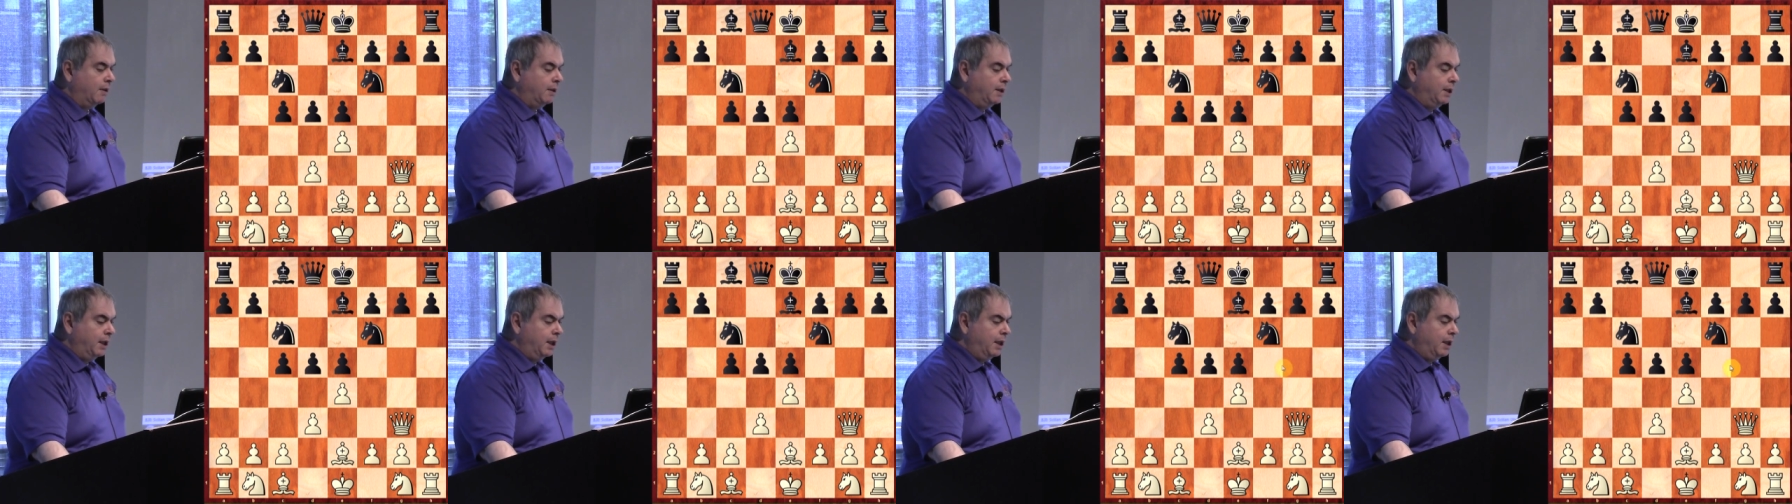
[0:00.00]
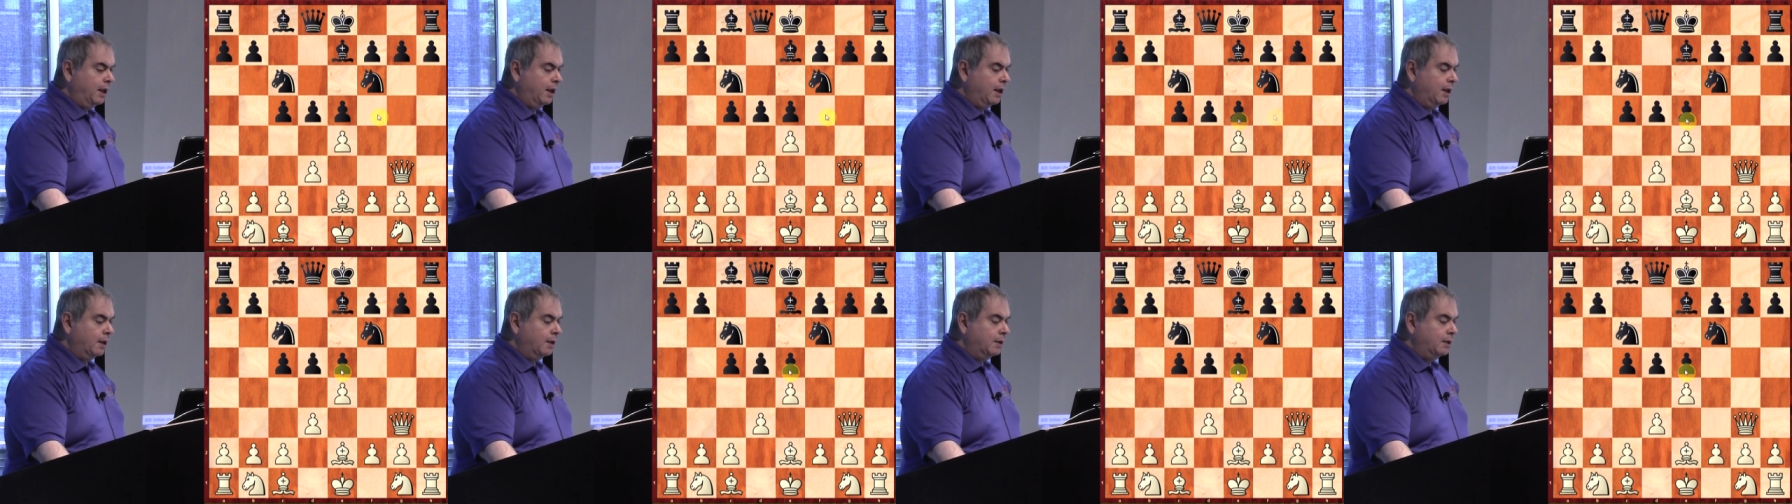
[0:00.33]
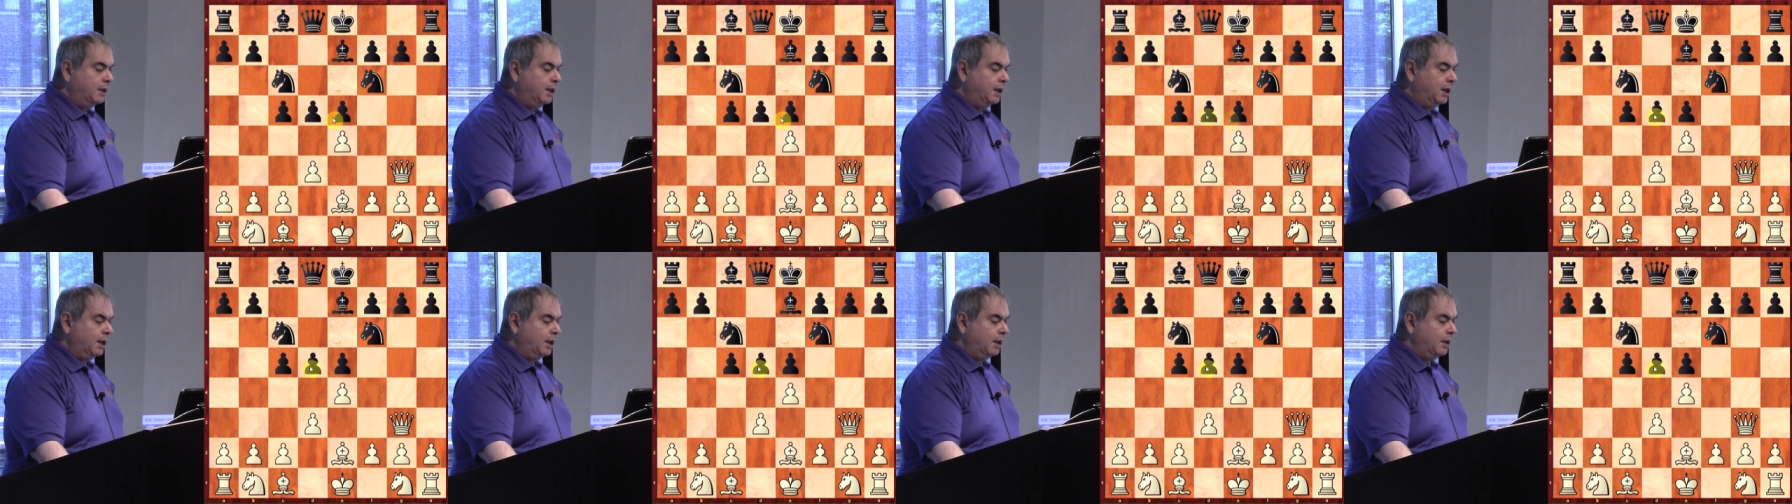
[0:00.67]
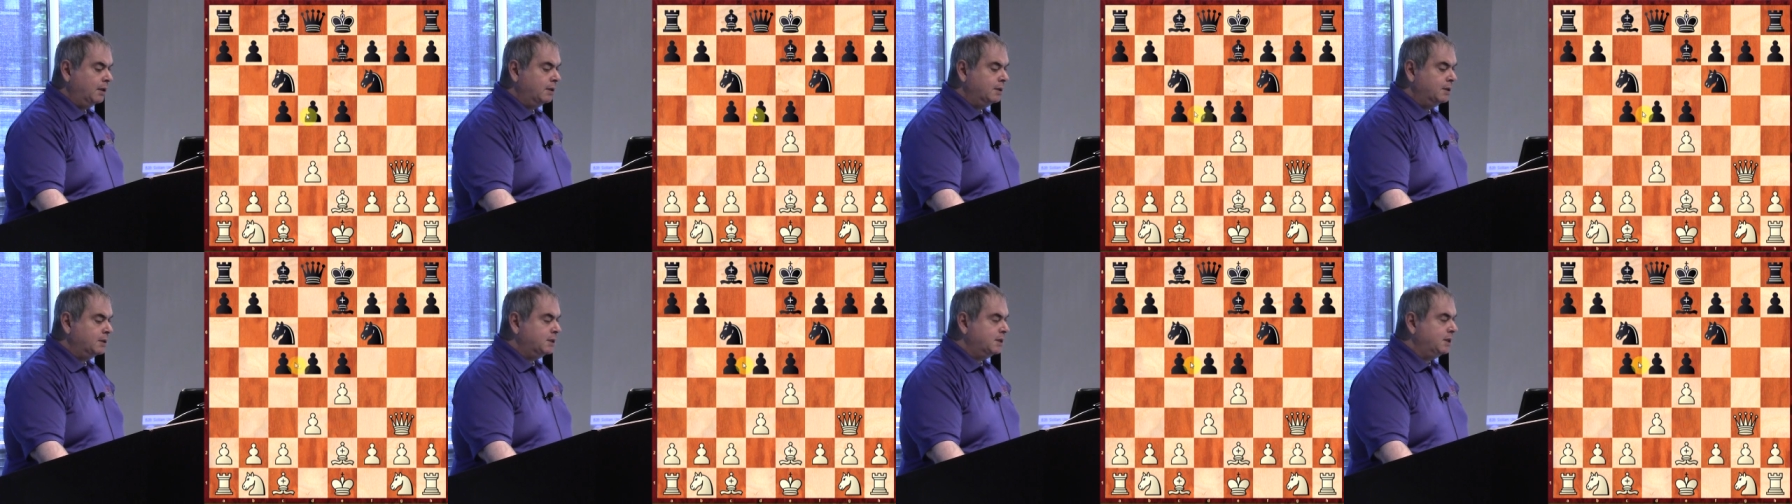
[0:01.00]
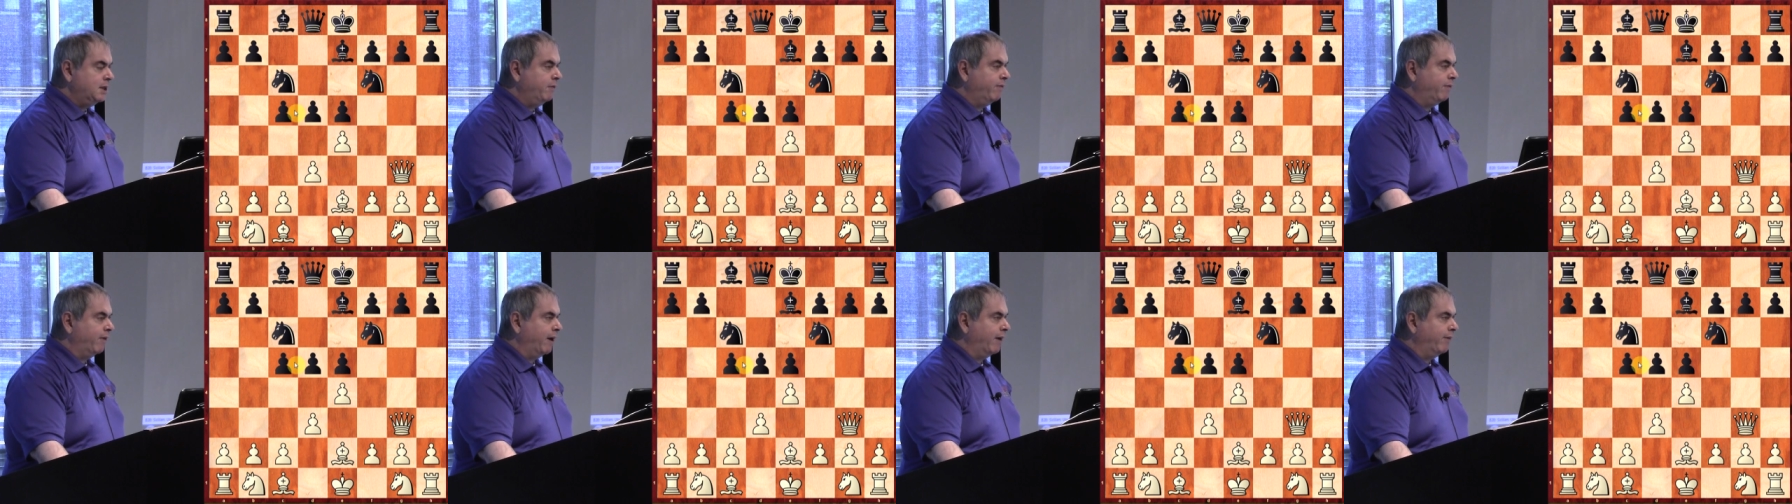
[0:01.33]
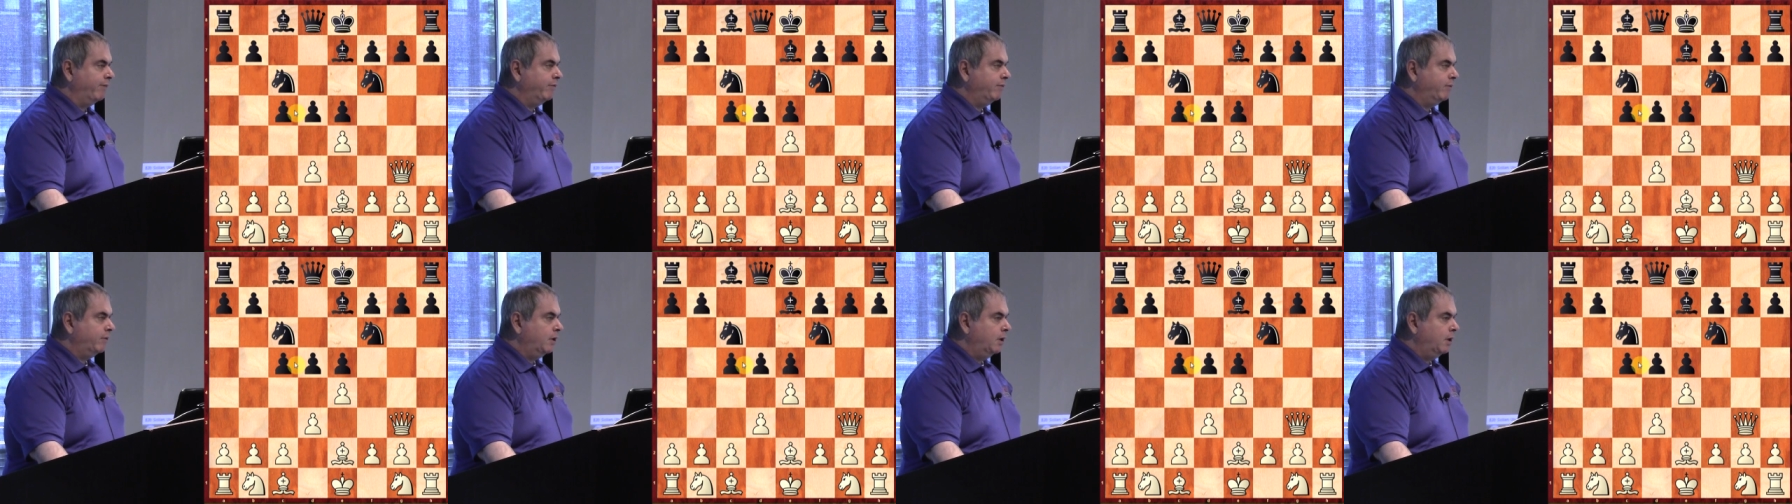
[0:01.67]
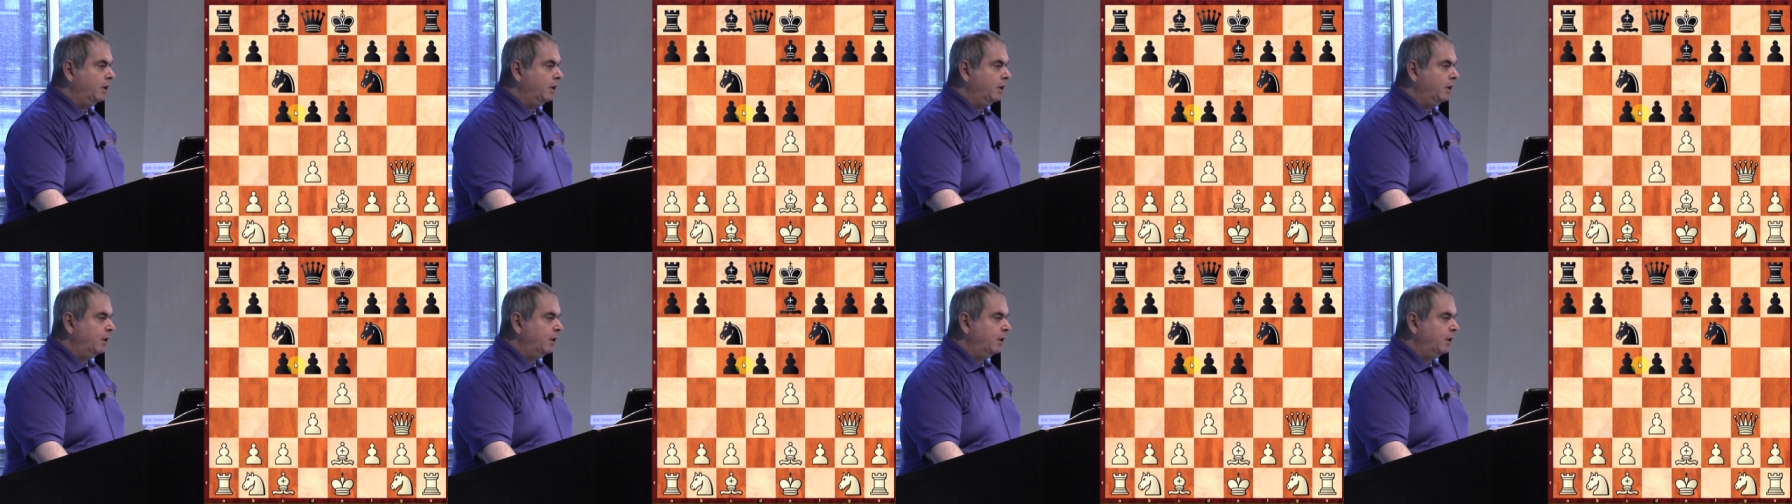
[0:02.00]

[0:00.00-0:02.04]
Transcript: E, D, c5.